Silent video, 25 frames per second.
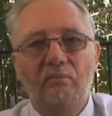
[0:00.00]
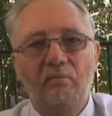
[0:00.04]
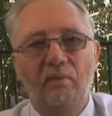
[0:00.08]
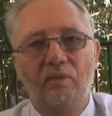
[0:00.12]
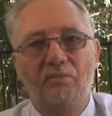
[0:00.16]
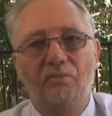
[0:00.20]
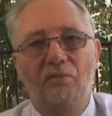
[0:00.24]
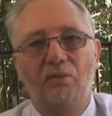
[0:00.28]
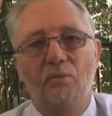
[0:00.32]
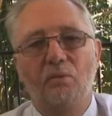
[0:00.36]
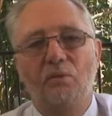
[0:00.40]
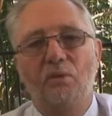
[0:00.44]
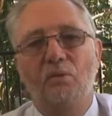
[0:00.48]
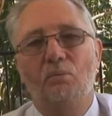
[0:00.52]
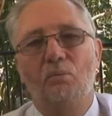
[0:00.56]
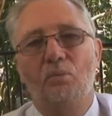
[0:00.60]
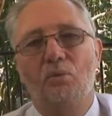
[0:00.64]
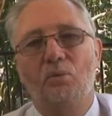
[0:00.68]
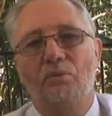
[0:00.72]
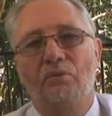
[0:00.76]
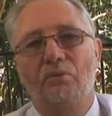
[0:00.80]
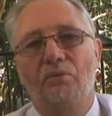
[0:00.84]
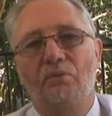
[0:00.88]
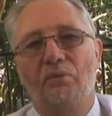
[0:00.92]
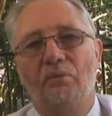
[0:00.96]
If you want to
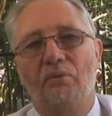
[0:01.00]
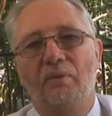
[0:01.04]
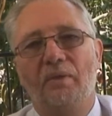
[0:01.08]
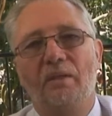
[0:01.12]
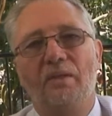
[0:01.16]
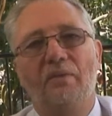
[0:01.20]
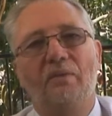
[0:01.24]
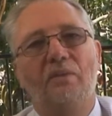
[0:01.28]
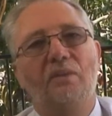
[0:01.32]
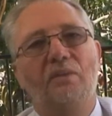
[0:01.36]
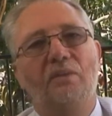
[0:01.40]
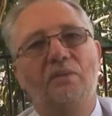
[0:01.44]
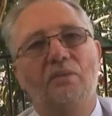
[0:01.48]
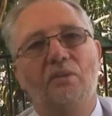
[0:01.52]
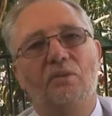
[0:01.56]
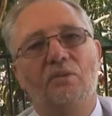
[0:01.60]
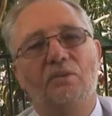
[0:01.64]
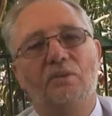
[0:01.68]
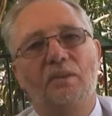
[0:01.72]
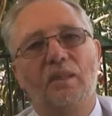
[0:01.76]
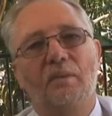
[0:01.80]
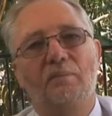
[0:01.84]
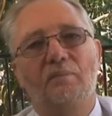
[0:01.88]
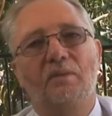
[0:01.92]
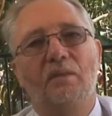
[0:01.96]
walk through any of these
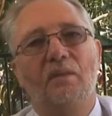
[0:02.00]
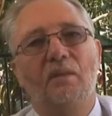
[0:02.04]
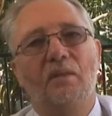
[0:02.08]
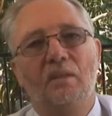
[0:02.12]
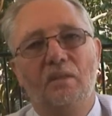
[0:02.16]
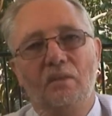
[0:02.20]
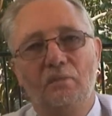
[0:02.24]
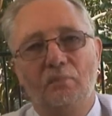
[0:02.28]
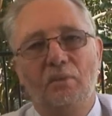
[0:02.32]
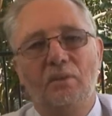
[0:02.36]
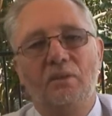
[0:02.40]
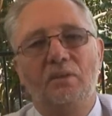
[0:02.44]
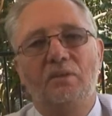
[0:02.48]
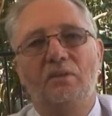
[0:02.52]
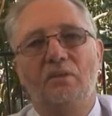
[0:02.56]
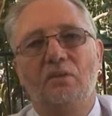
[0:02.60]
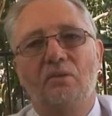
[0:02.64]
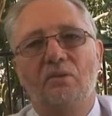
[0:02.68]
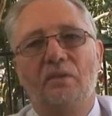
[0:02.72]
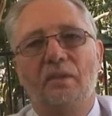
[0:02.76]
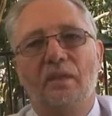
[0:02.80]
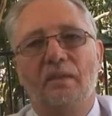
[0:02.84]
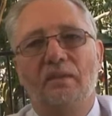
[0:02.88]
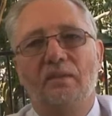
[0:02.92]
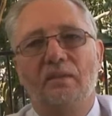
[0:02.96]
concepts, please
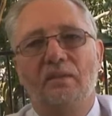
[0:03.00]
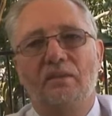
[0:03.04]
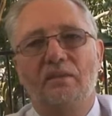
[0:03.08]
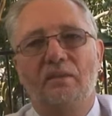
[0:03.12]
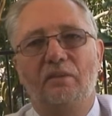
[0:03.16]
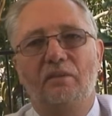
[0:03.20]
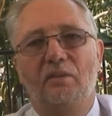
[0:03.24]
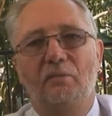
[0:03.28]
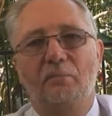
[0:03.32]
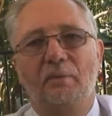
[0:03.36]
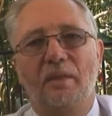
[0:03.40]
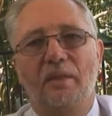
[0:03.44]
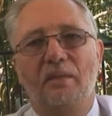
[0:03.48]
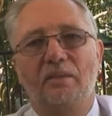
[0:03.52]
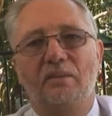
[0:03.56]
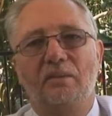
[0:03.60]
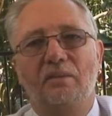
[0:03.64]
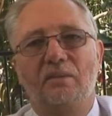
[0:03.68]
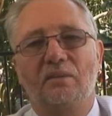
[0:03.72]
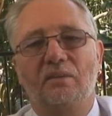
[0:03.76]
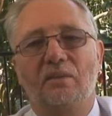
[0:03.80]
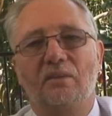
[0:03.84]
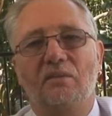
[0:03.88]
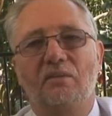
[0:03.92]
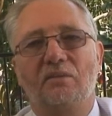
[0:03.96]
contact us here at Banks
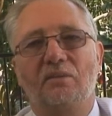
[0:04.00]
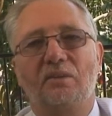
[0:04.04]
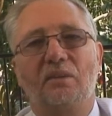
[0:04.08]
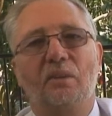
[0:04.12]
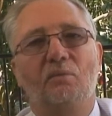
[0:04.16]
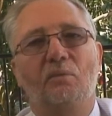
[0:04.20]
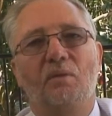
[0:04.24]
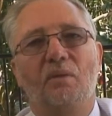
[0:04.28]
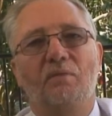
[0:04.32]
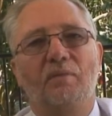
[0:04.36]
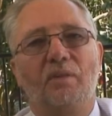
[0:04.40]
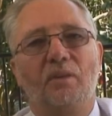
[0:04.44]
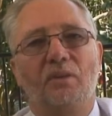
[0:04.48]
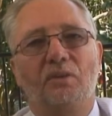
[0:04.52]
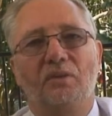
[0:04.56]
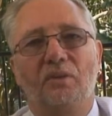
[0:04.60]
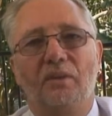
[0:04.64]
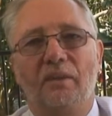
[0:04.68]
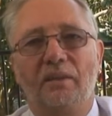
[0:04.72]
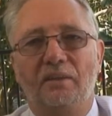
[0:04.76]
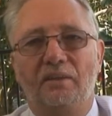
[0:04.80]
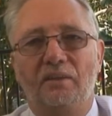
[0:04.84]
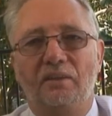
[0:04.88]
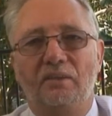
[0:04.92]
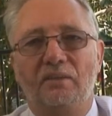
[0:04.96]
Consultancy, and one of our
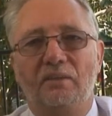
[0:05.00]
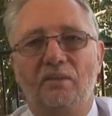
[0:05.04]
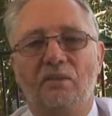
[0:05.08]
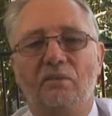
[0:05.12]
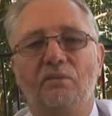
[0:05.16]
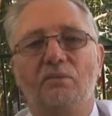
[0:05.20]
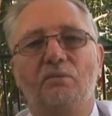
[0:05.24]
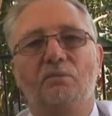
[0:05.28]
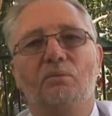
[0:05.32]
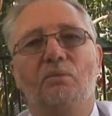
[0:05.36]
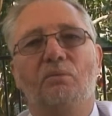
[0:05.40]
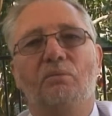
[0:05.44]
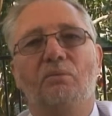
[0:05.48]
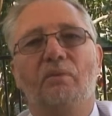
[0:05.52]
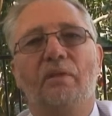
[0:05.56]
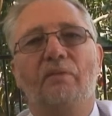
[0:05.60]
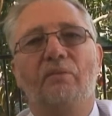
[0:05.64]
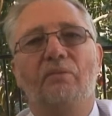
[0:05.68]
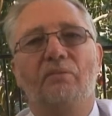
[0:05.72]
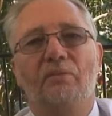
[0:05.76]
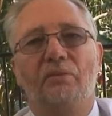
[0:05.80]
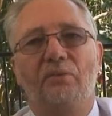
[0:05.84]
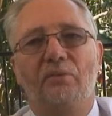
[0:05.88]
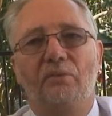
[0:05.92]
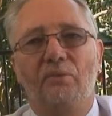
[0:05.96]
trained consultants will
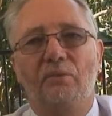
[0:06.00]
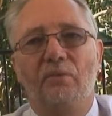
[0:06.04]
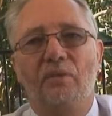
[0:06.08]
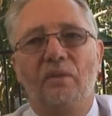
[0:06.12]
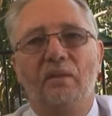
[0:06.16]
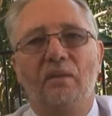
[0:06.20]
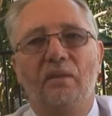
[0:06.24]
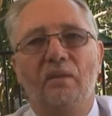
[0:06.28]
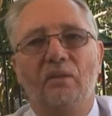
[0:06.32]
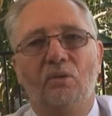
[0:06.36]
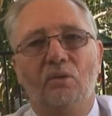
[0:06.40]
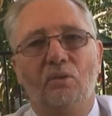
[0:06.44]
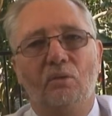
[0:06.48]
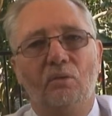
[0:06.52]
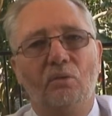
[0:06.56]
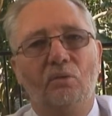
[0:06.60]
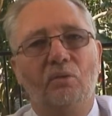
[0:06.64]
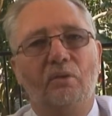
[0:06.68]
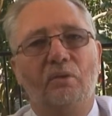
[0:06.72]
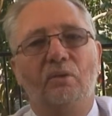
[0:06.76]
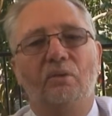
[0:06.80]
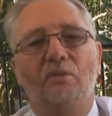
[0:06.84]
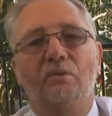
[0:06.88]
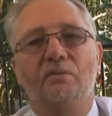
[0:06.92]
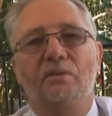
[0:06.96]
run through all
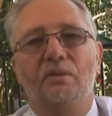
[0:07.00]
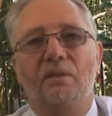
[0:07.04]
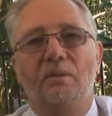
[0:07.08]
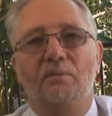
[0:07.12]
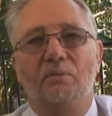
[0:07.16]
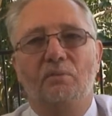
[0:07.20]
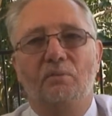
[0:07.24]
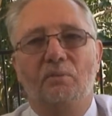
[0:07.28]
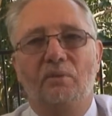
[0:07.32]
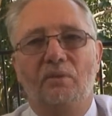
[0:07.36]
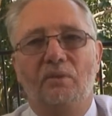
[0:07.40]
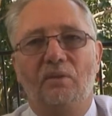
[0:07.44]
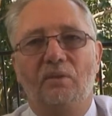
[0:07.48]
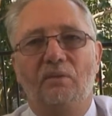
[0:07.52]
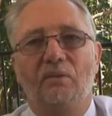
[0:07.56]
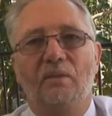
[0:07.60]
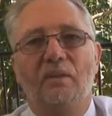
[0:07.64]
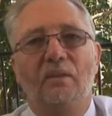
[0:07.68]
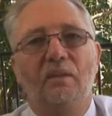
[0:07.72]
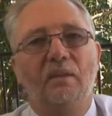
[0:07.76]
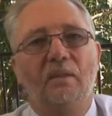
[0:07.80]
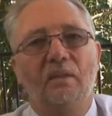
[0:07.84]
the concepts with you.